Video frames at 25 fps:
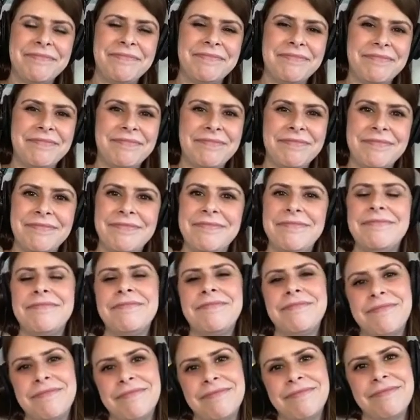
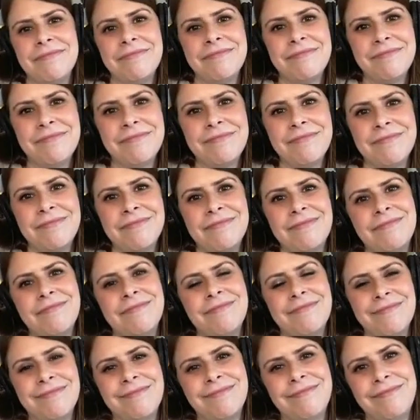
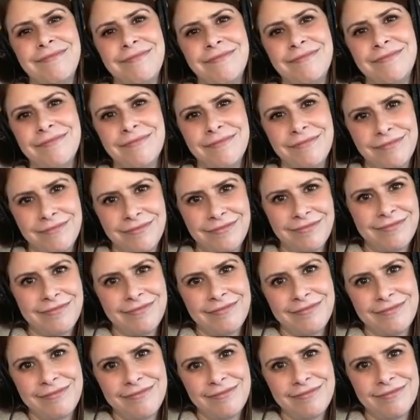
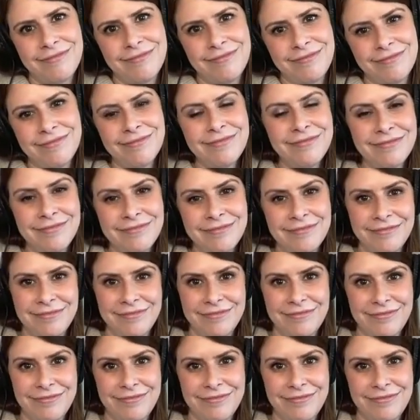This person isn't speaking.